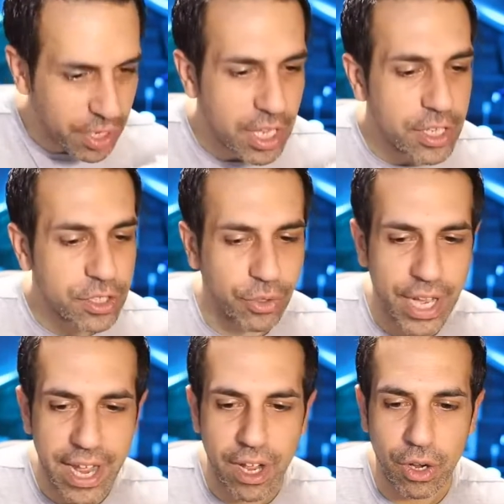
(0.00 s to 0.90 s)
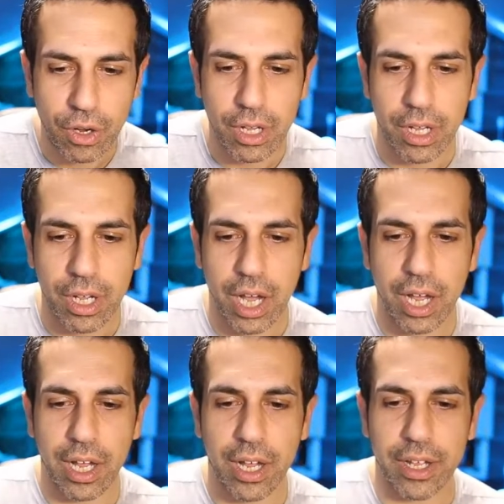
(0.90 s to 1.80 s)
So now,
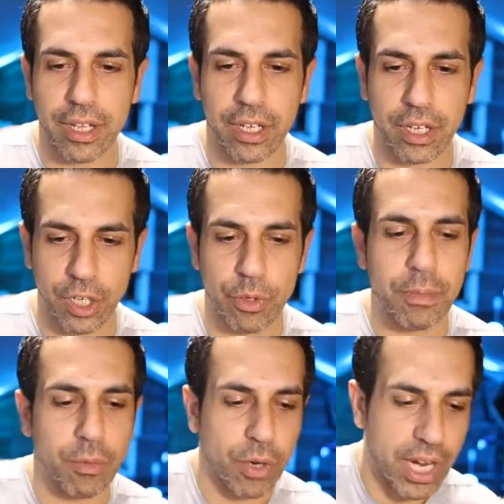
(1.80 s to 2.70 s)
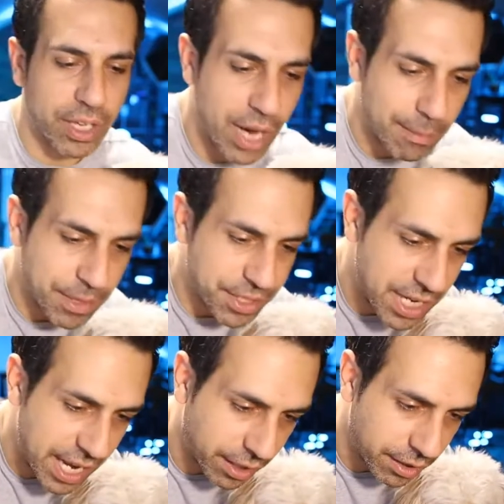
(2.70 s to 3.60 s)
here would be where I'd grab a snack